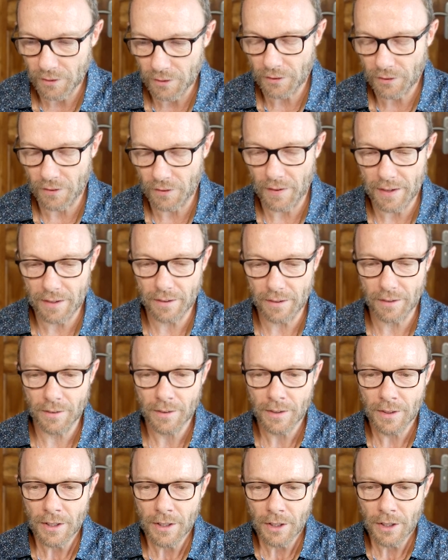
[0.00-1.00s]
So then
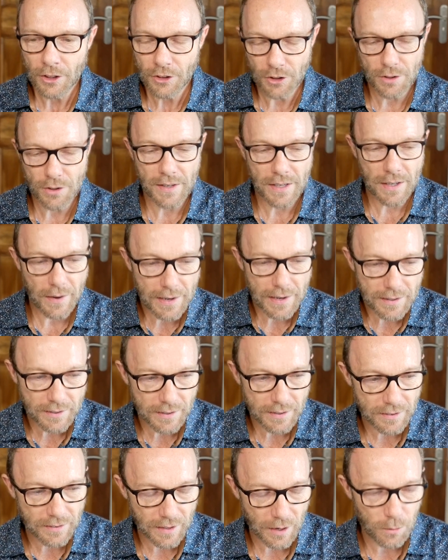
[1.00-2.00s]
during the
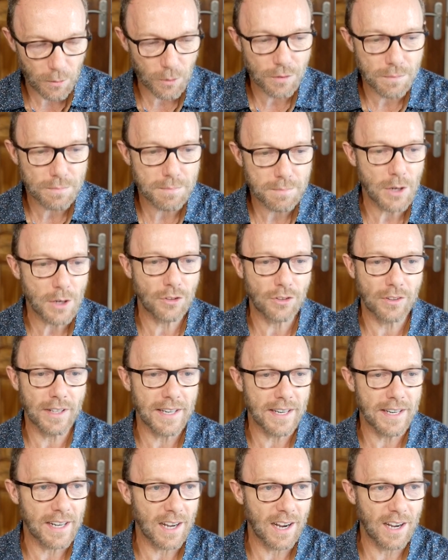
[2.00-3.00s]
90s, it was
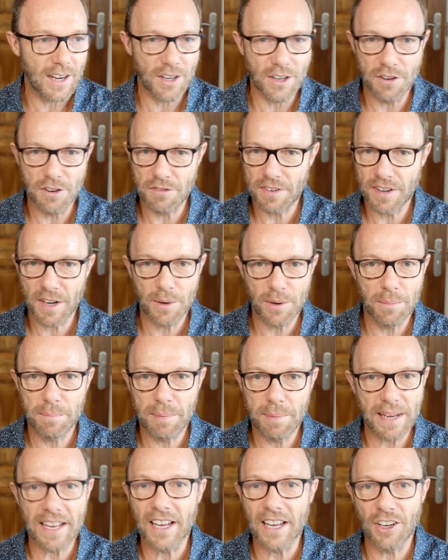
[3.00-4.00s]
mostly kind of
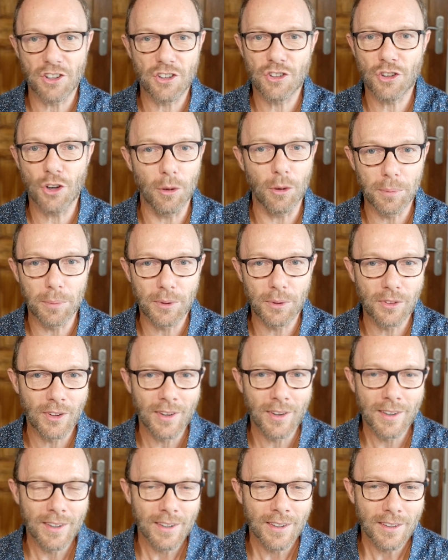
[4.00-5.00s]
big-ish jobs.
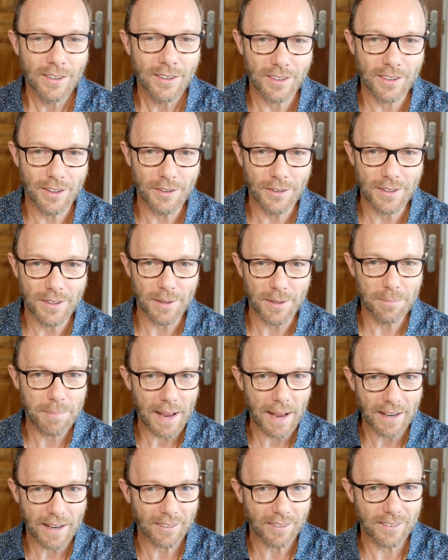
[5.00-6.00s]
So,
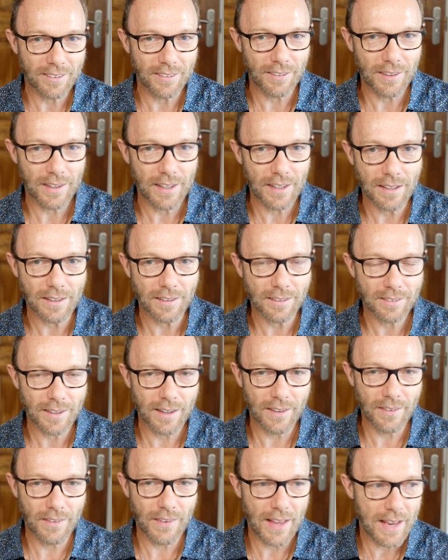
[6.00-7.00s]
banks and things.
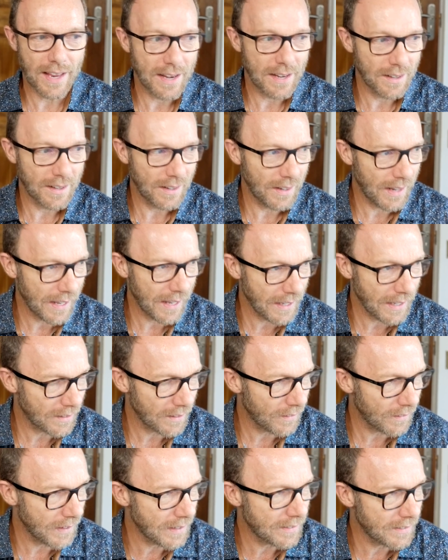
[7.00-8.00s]
And then late
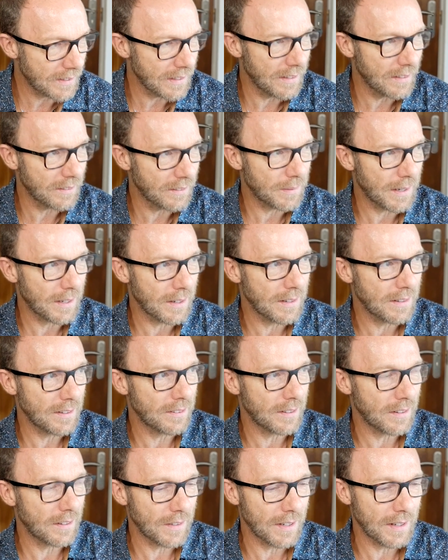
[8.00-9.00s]
90s, about
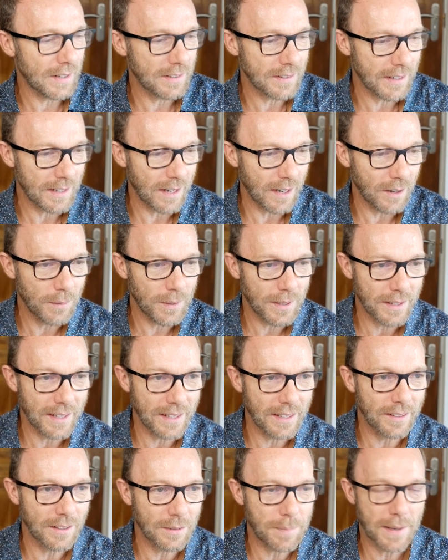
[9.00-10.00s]
97, 98, I went
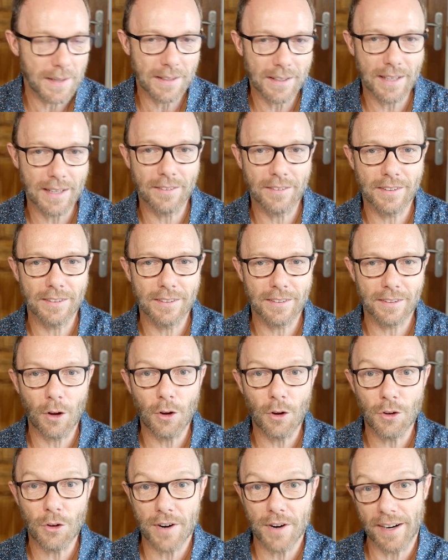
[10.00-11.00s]
independent as a
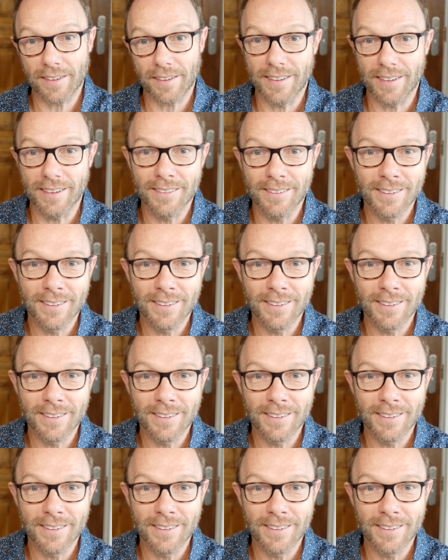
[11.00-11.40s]
contractor.